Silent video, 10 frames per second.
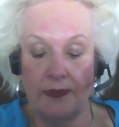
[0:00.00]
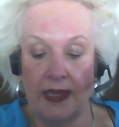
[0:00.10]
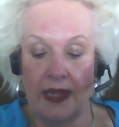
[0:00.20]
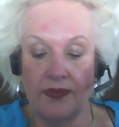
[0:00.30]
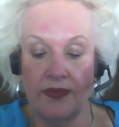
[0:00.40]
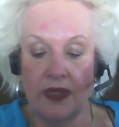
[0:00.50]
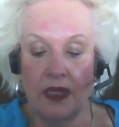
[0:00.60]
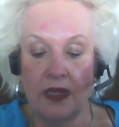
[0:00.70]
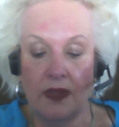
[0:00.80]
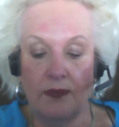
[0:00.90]
path,
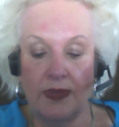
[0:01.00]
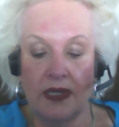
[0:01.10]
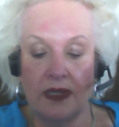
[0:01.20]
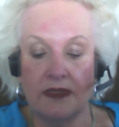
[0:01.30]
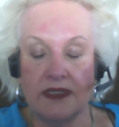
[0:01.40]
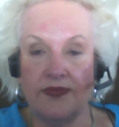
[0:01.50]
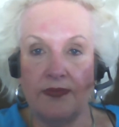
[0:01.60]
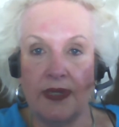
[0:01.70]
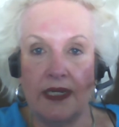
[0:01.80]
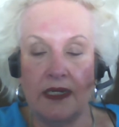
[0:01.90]
because of
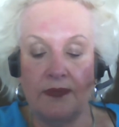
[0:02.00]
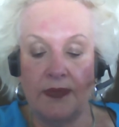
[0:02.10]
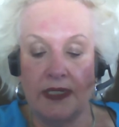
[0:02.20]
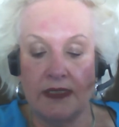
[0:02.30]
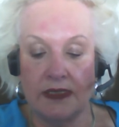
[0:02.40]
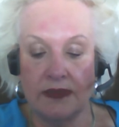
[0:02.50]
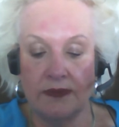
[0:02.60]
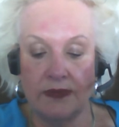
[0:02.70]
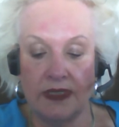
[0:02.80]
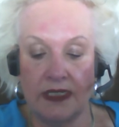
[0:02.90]
mine enemies.
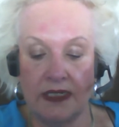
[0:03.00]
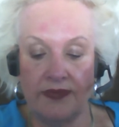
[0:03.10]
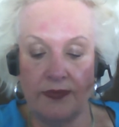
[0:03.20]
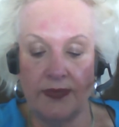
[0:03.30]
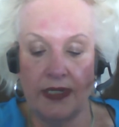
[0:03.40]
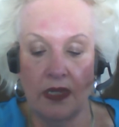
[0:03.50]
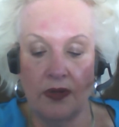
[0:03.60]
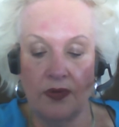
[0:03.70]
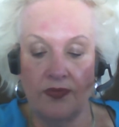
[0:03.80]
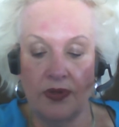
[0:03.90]
And deliver me
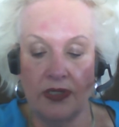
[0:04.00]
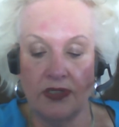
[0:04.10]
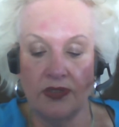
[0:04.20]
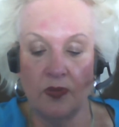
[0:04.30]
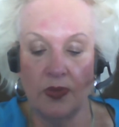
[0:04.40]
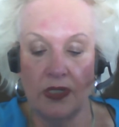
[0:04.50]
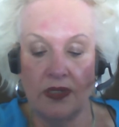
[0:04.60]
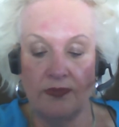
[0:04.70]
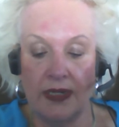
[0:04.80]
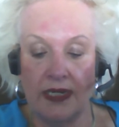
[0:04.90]
not over unto the
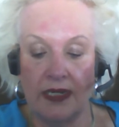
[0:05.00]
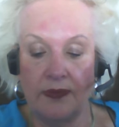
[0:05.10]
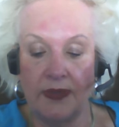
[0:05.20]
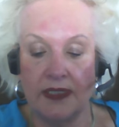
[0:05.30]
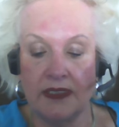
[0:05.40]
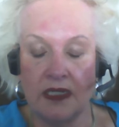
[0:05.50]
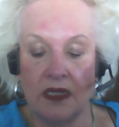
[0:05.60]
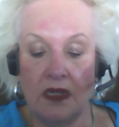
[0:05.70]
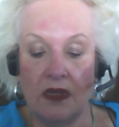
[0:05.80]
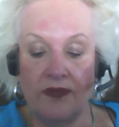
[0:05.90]
will of mine enemies,
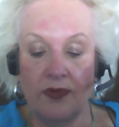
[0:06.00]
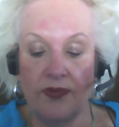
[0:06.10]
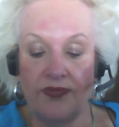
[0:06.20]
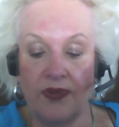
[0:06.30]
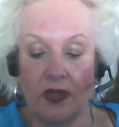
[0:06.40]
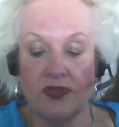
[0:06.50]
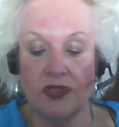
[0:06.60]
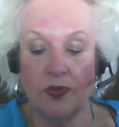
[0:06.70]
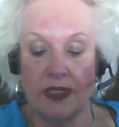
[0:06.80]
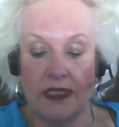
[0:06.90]
for
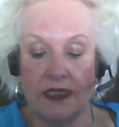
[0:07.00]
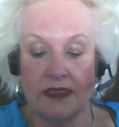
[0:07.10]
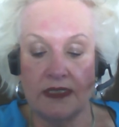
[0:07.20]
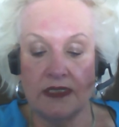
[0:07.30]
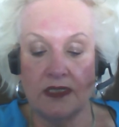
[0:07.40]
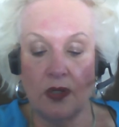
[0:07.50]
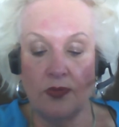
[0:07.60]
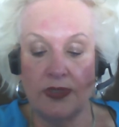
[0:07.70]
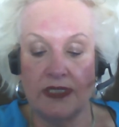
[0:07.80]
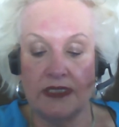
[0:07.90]
false witnesses
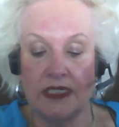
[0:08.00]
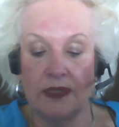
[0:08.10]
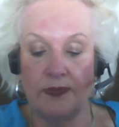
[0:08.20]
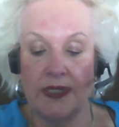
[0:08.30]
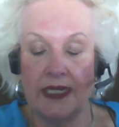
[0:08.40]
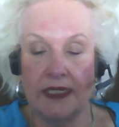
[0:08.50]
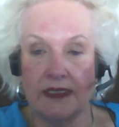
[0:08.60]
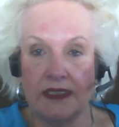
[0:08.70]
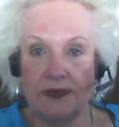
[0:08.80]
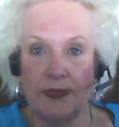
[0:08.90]
are risen up
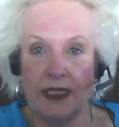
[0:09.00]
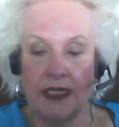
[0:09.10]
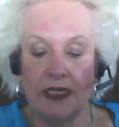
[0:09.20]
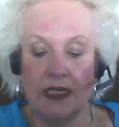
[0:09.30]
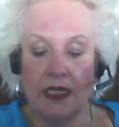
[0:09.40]
against me,